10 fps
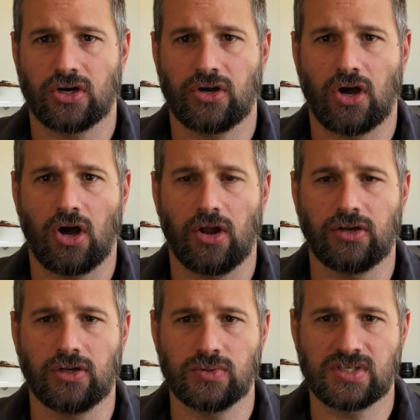turned
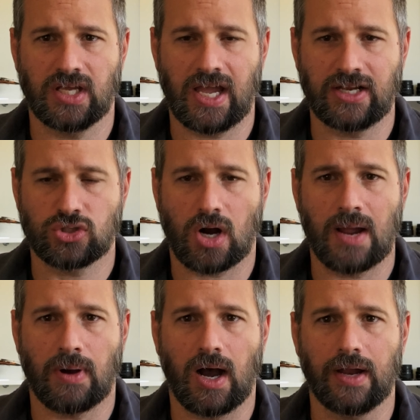on using a
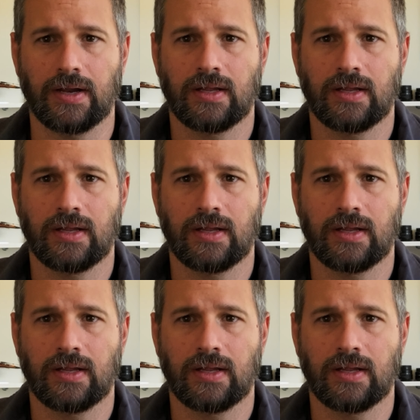tripod,